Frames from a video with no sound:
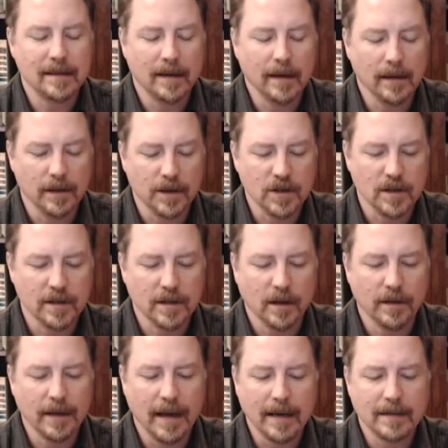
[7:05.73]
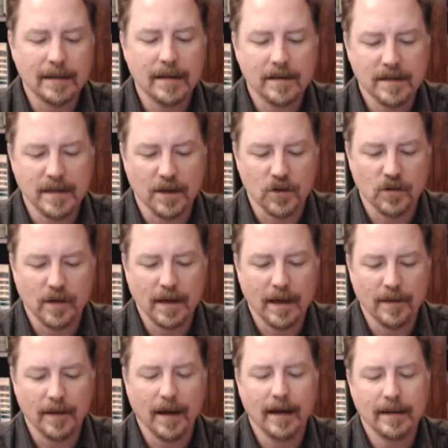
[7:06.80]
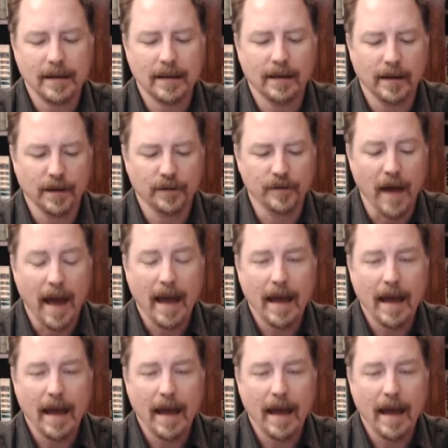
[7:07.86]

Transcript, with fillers: in English until the 18th century, and the idea of